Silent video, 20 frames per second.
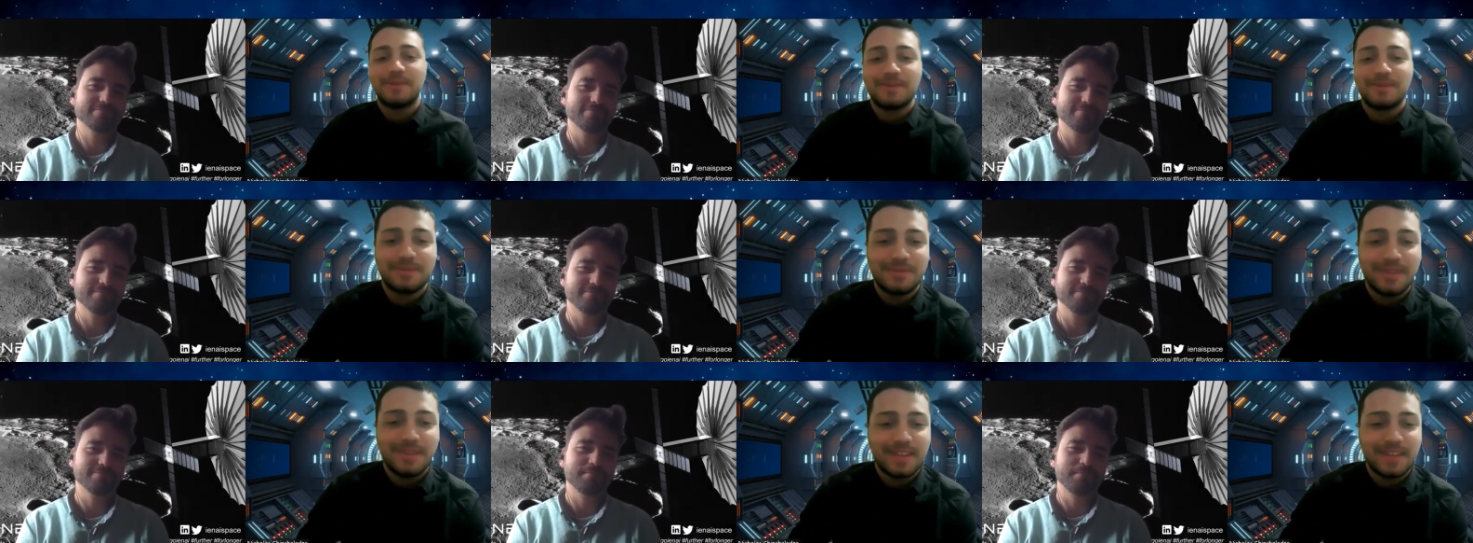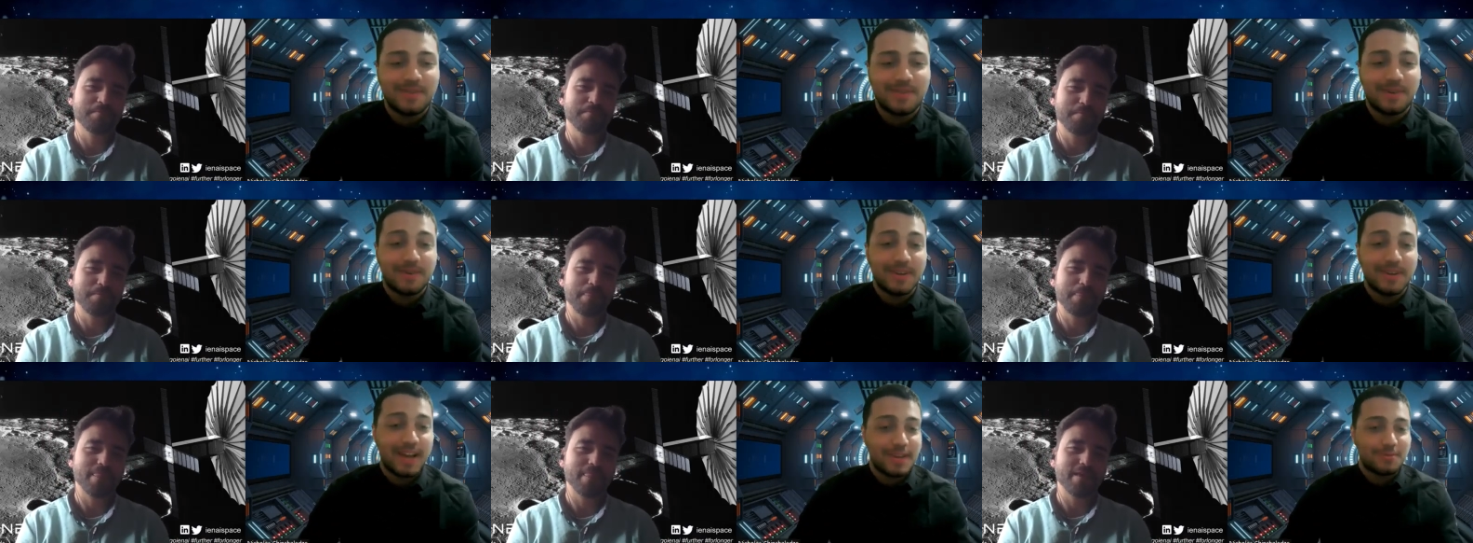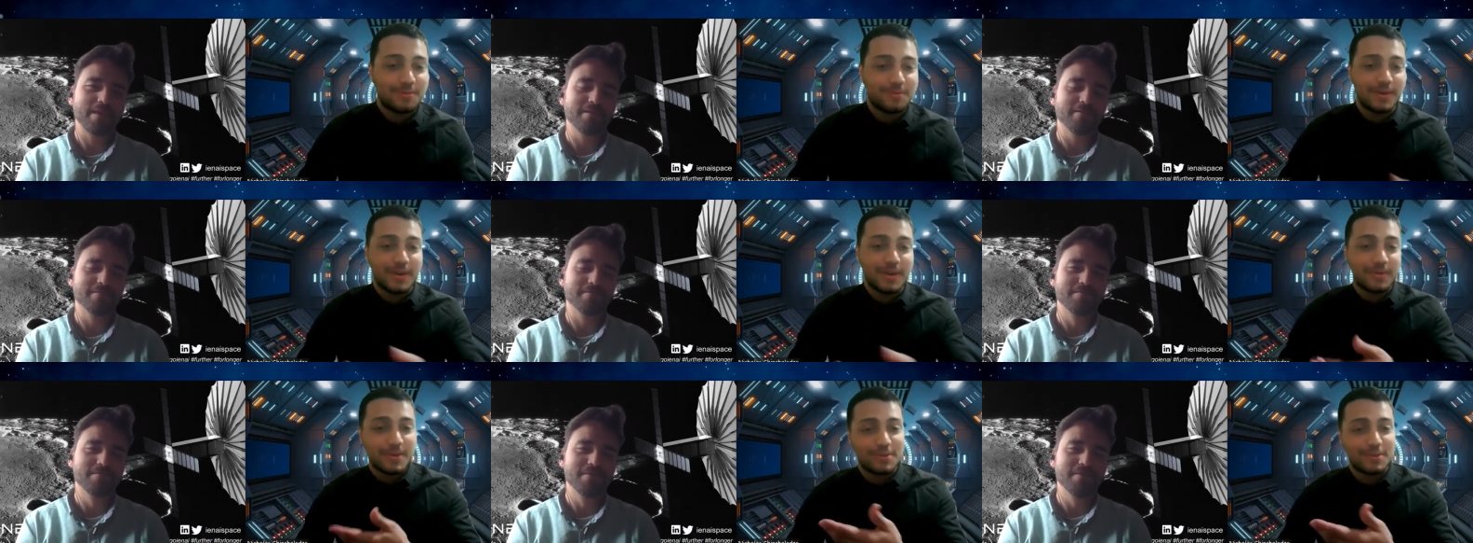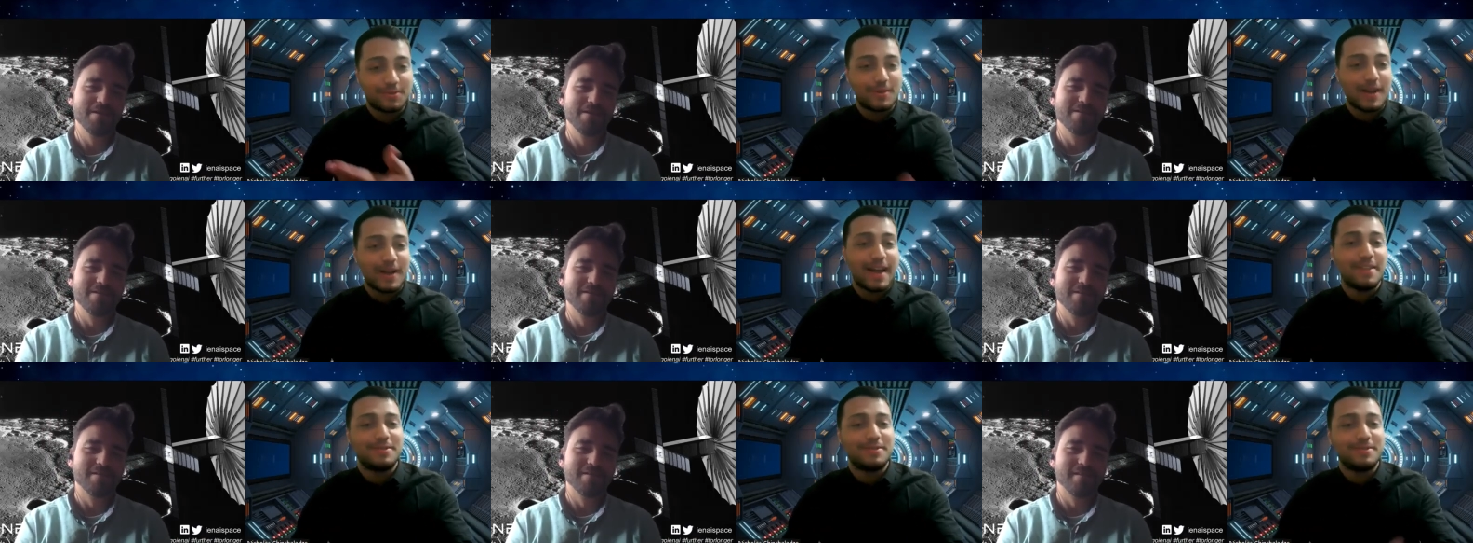Speaker 1: So that's very nice. We, we're
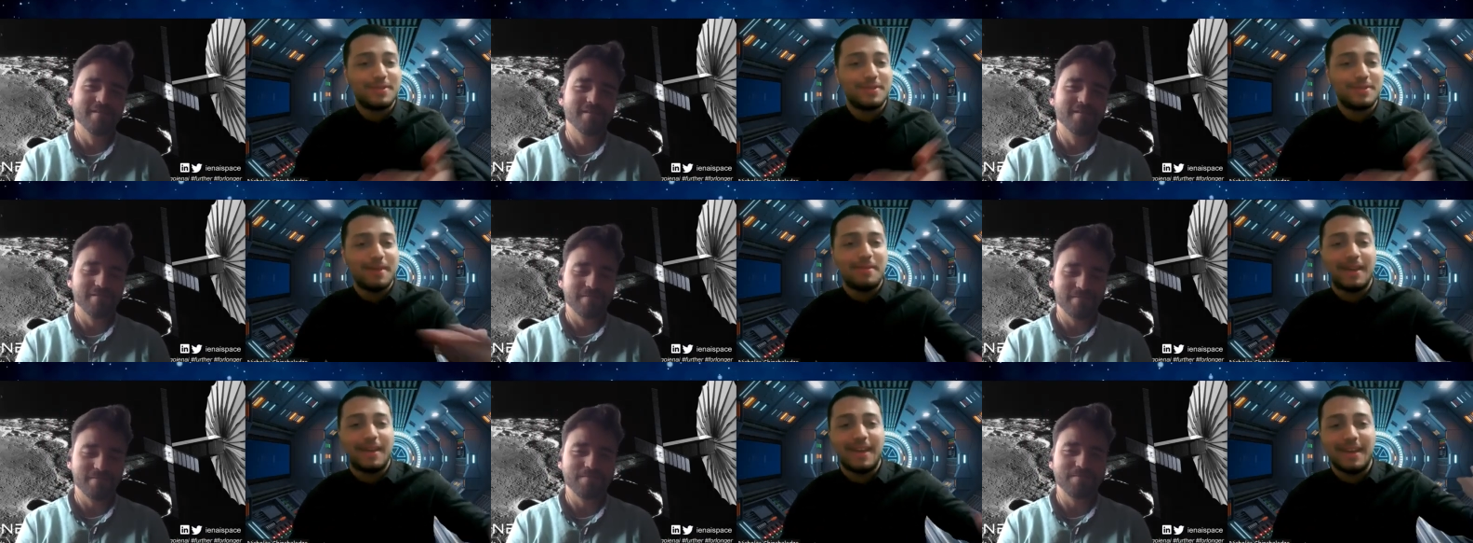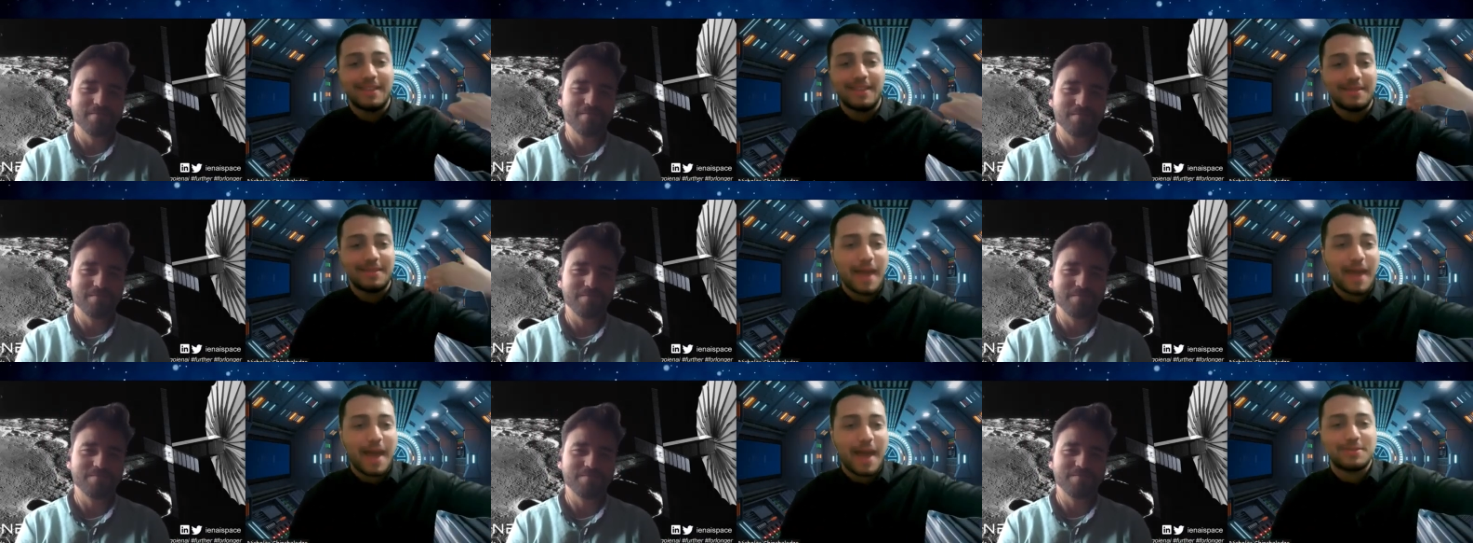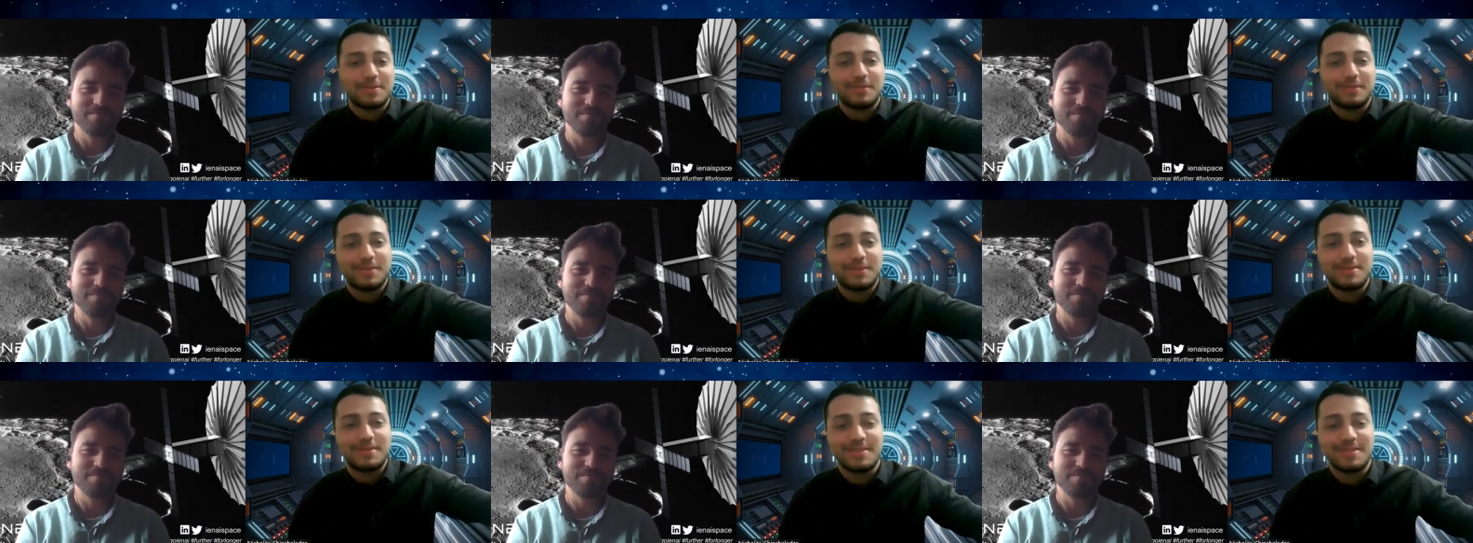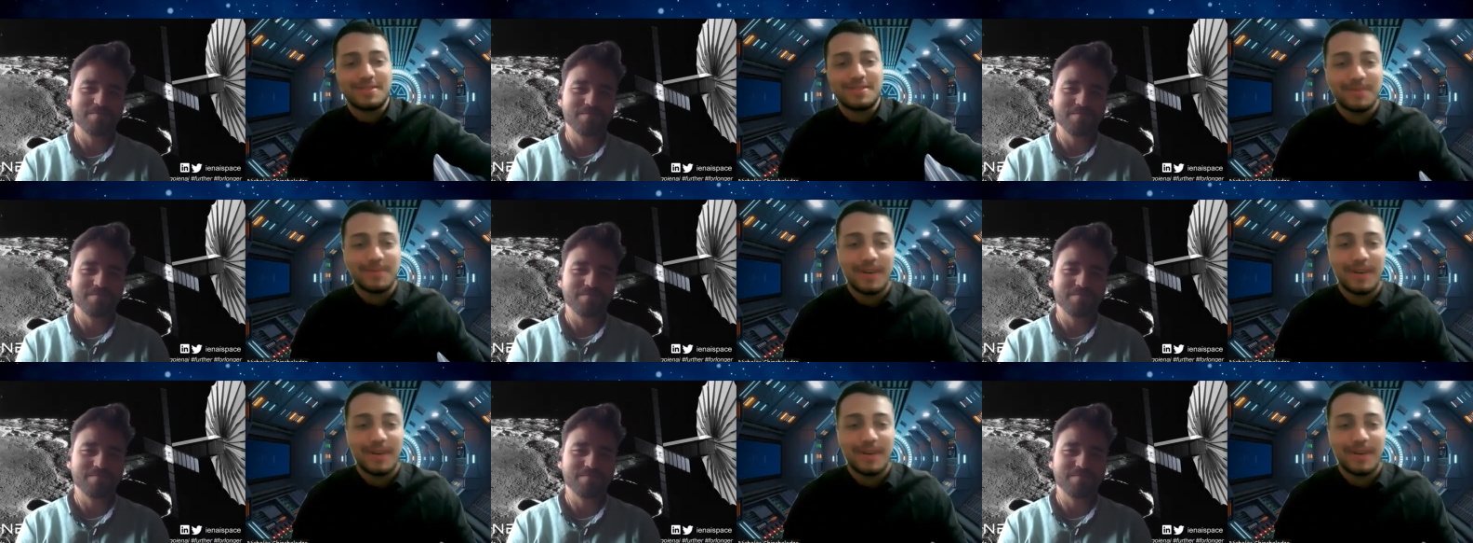trying to keep, again, the passion first as